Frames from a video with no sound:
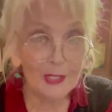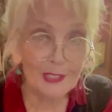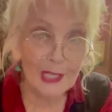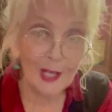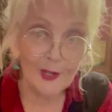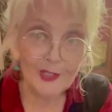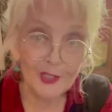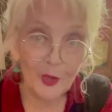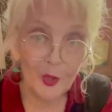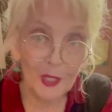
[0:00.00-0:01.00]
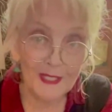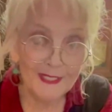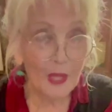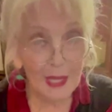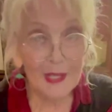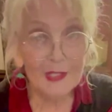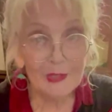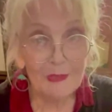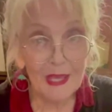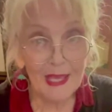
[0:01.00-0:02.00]
to tell our stories. What it is to
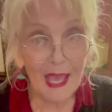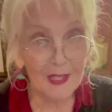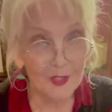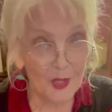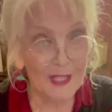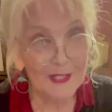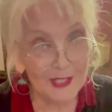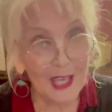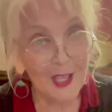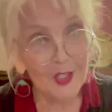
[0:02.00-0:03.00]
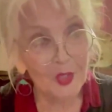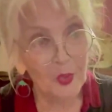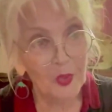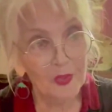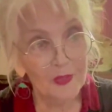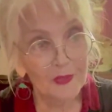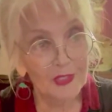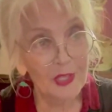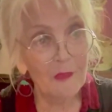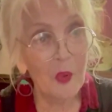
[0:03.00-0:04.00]
be a transsexual.
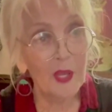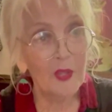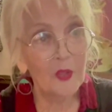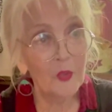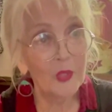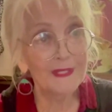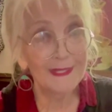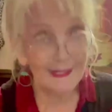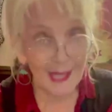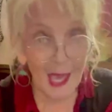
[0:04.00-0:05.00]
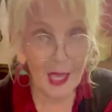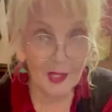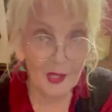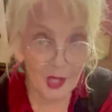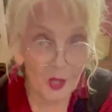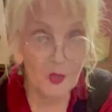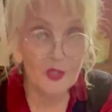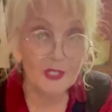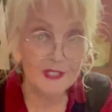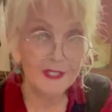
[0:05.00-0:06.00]
Someone who was
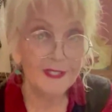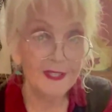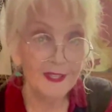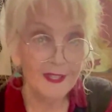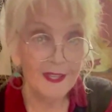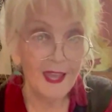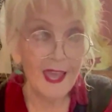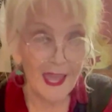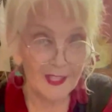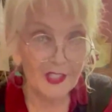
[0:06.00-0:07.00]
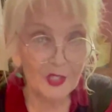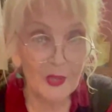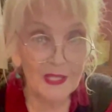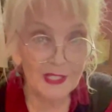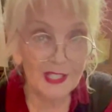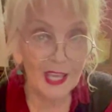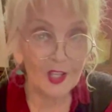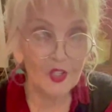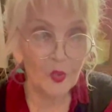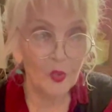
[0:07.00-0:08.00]
diagnosed as
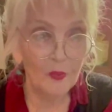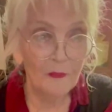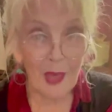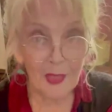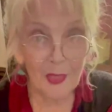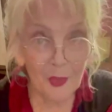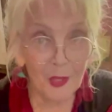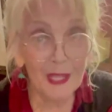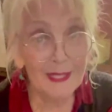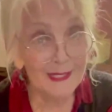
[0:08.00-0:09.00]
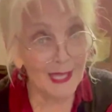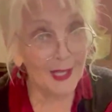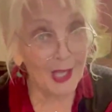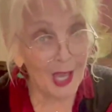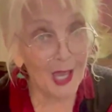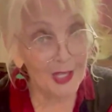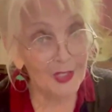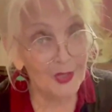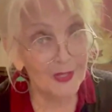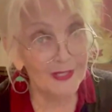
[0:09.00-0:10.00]
transsexual by 3
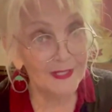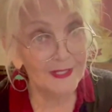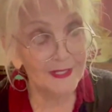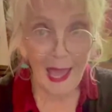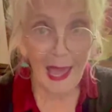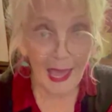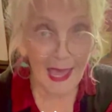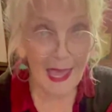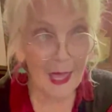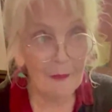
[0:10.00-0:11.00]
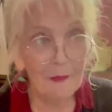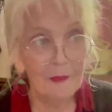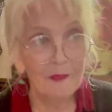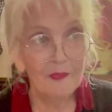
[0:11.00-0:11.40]
psychiatrists. I am